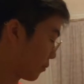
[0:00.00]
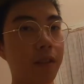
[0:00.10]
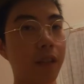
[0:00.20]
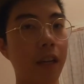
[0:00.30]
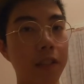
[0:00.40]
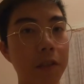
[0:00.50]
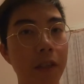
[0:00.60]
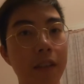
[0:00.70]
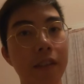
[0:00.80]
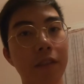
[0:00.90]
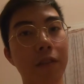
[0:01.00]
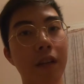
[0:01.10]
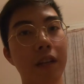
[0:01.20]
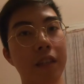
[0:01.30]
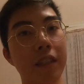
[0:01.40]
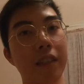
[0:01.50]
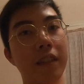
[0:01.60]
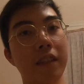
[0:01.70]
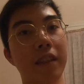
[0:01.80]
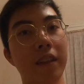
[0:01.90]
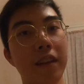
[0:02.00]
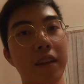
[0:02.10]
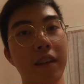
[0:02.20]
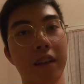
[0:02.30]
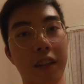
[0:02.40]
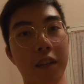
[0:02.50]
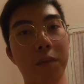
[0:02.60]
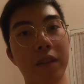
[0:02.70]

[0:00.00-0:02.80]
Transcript: So yeah, I'll see you guys in the garage in the last